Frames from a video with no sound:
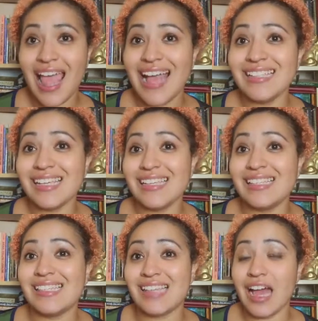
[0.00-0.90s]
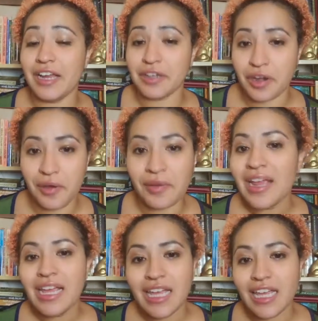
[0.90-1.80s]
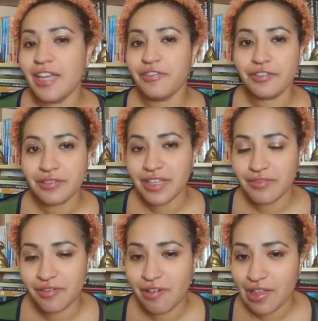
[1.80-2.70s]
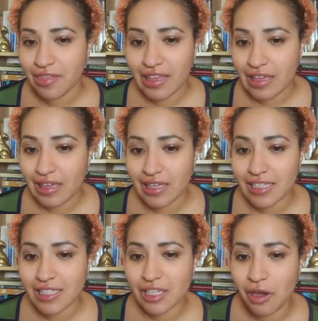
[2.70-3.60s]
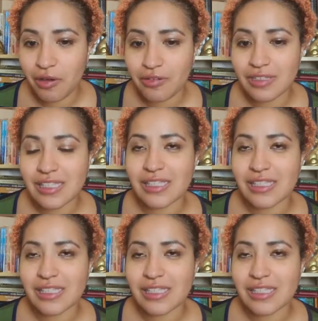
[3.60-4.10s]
as a side note, if you live on the East Coast,